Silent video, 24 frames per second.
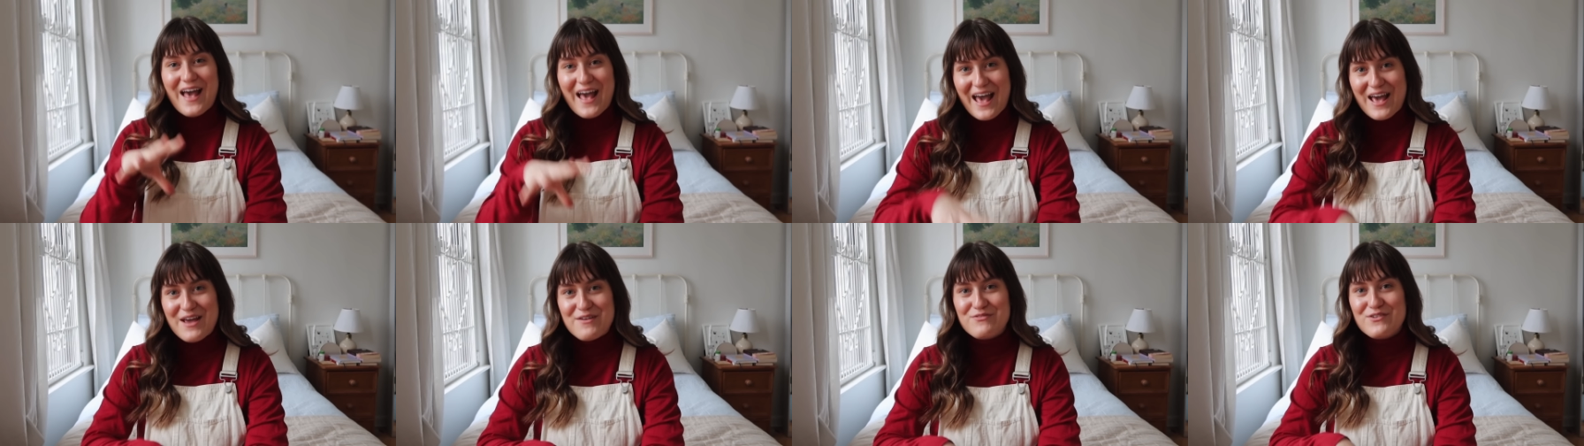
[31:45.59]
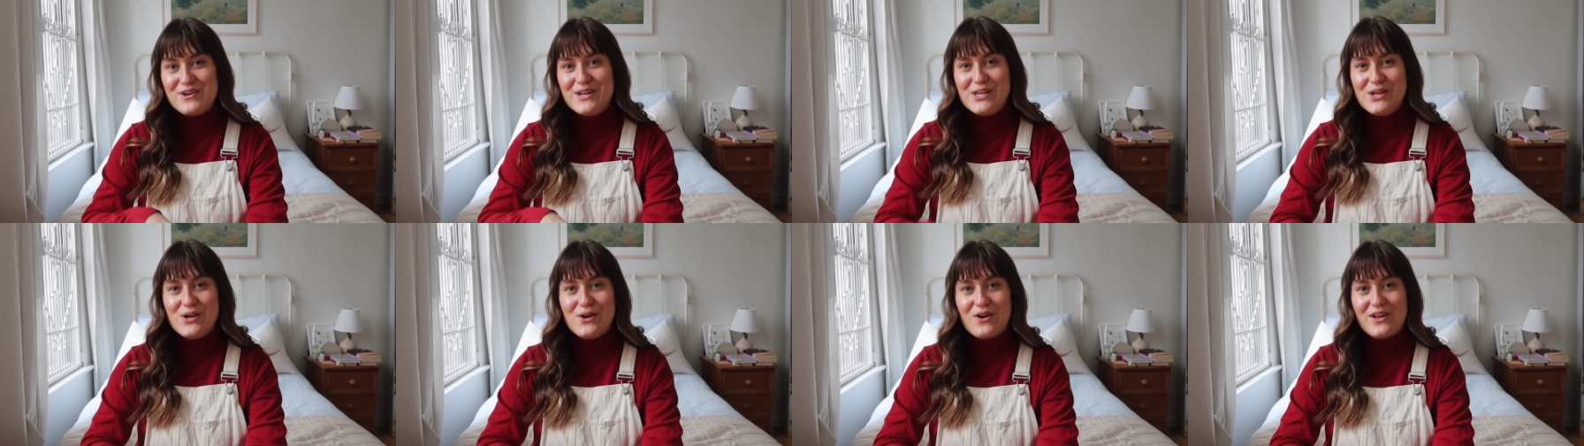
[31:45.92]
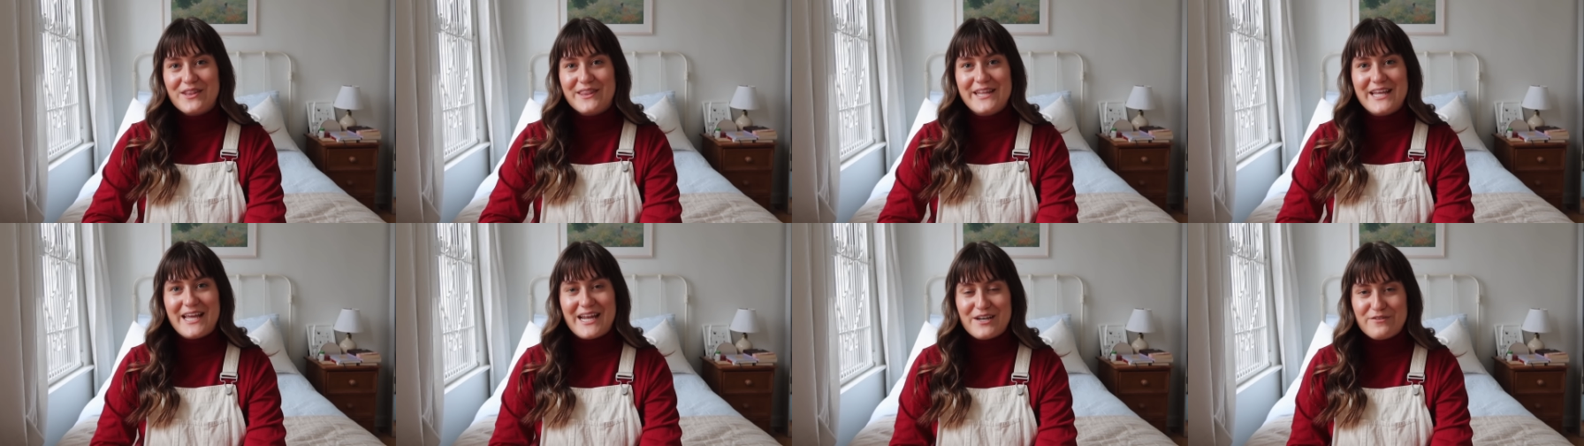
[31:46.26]
every year
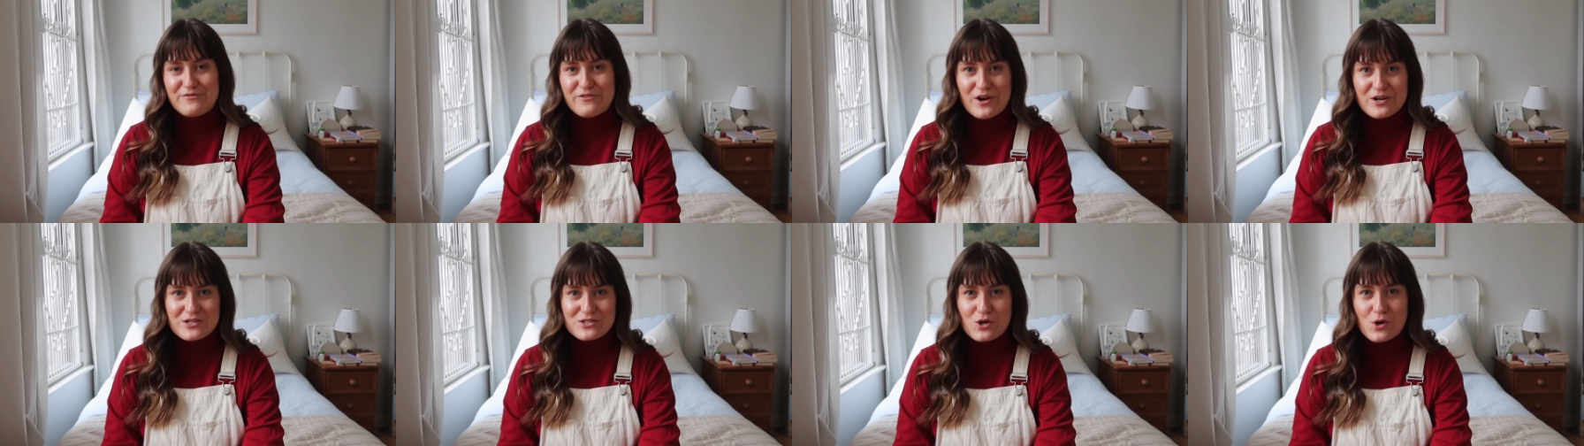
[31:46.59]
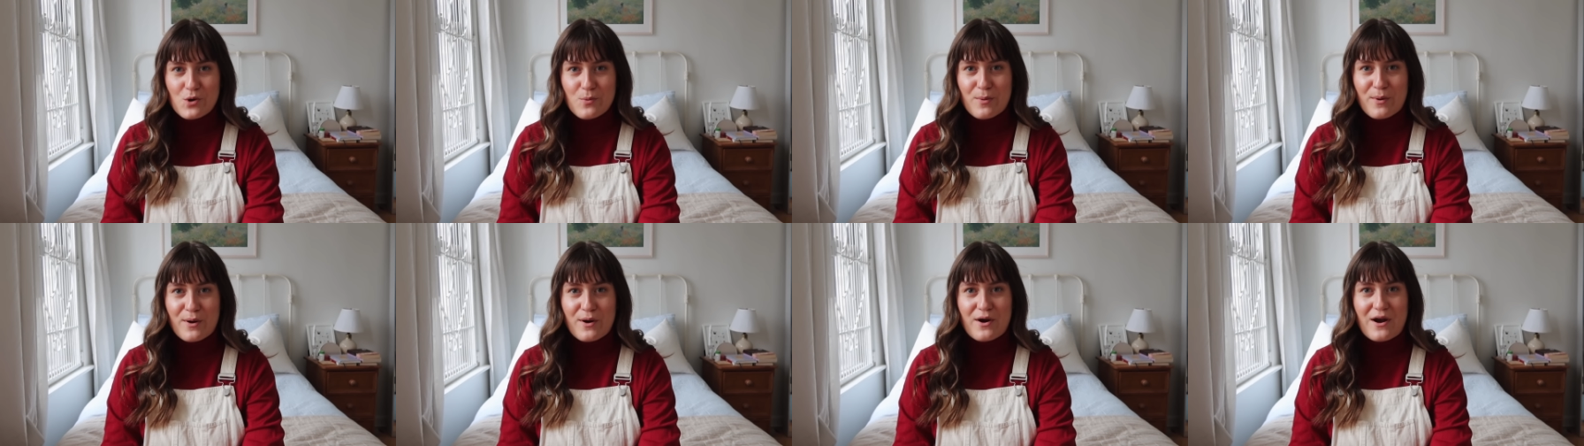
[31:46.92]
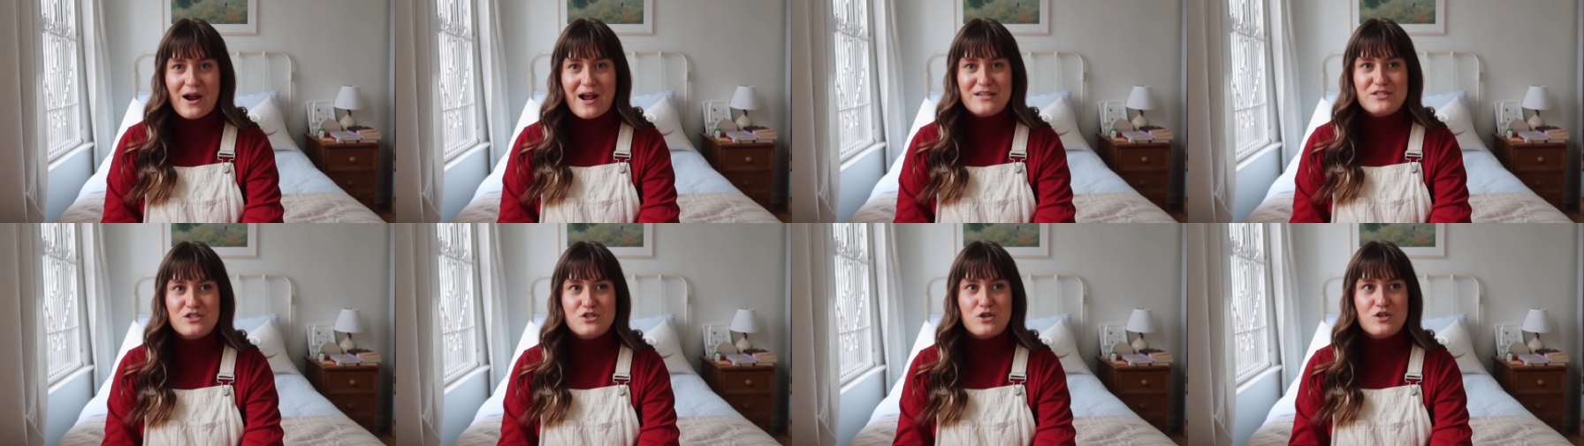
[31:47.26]
at the end of October,
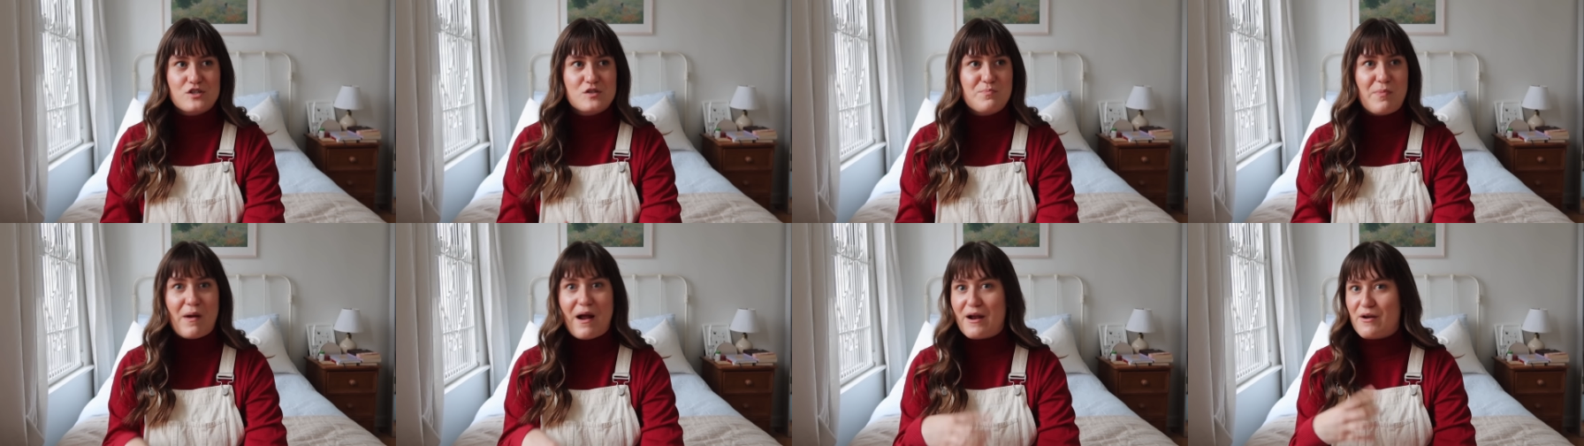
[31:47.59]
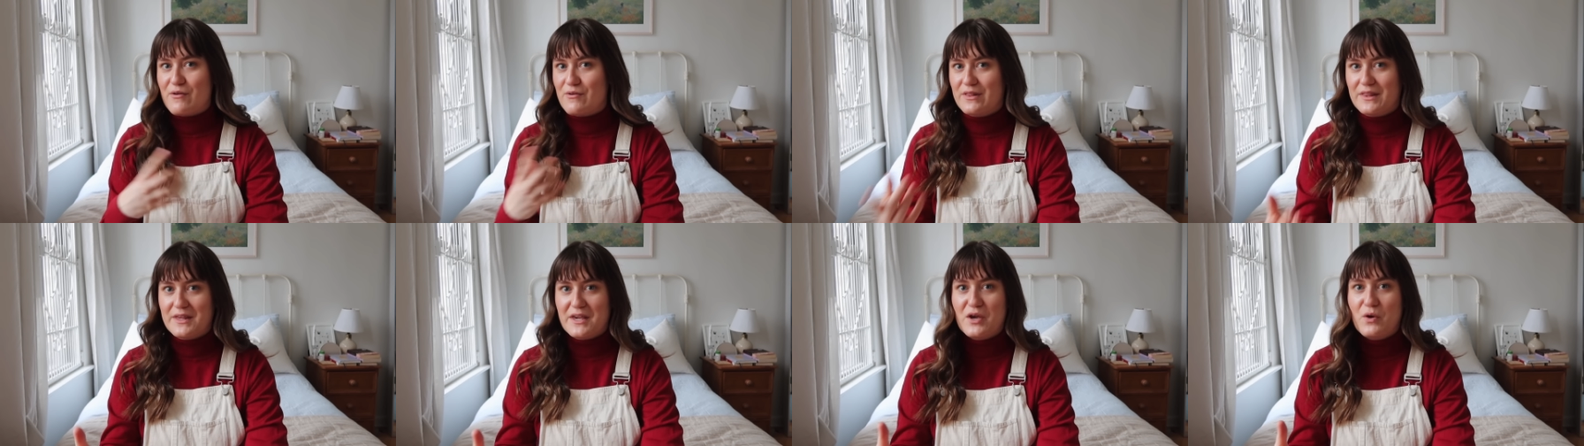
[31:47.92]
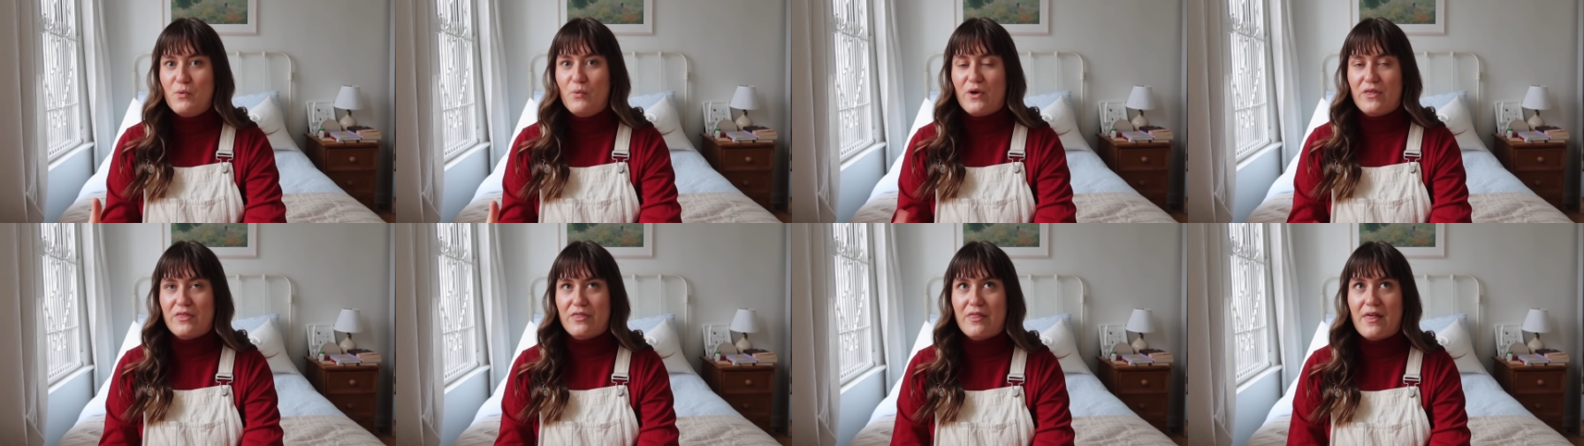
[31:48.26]
I start
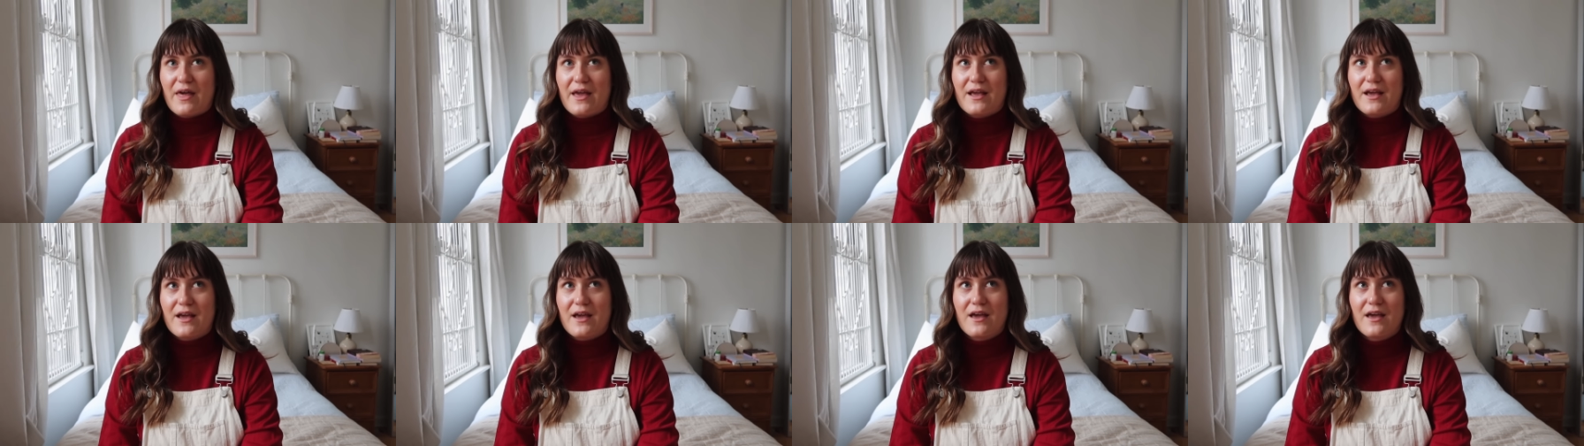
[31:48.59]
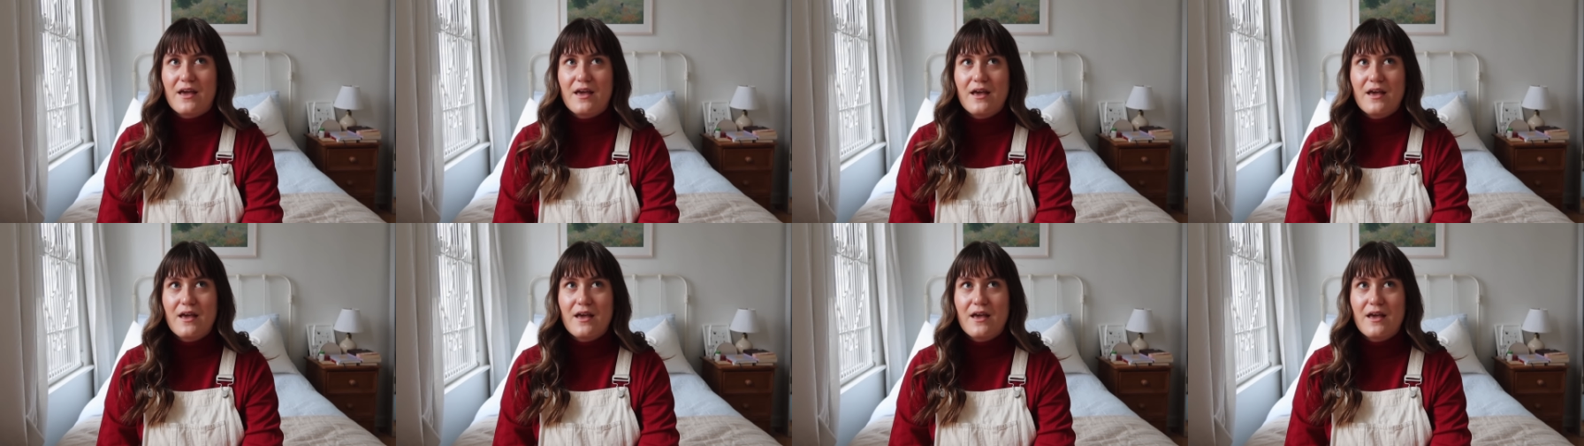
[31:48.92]
spiraling with like,